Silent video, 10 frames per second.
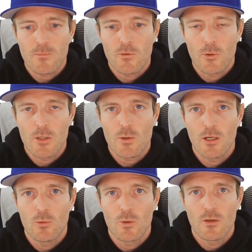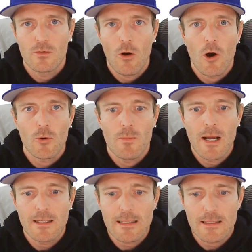So you can do this
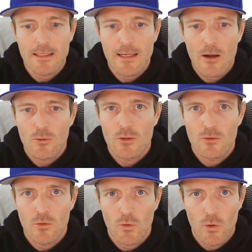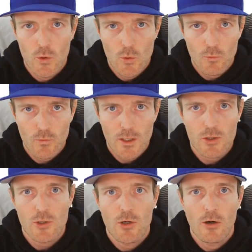automatically now. This is a new
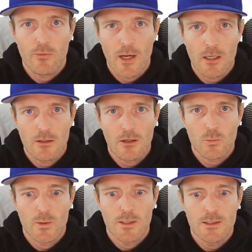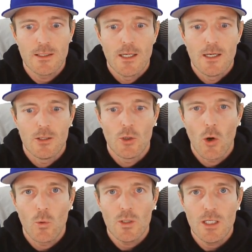feature of 8.1.
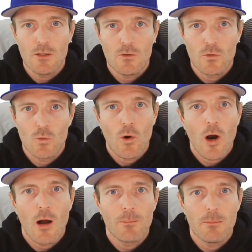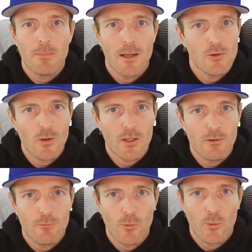No need to copy manually
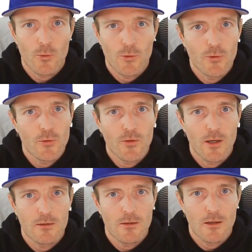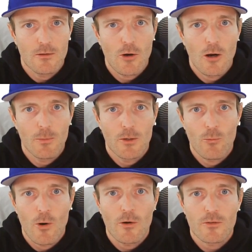folders and copy the
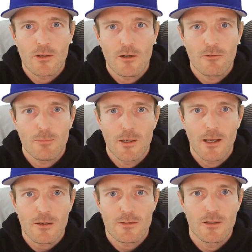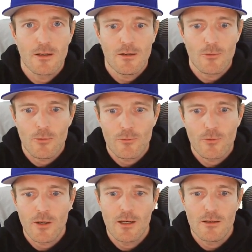wrong stuff by accident or
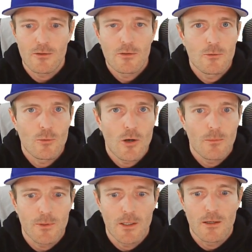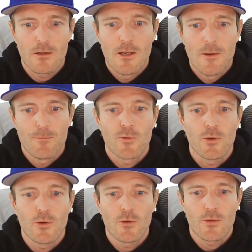forget to copy it. So
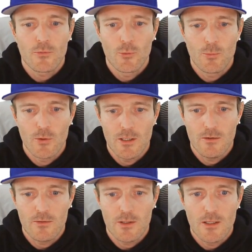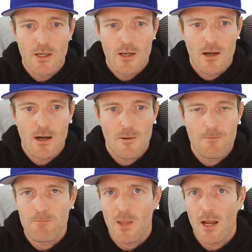this is super easy.
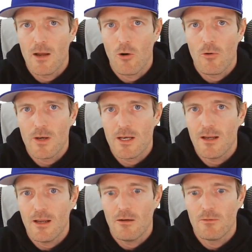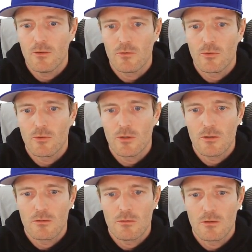I already have installed it.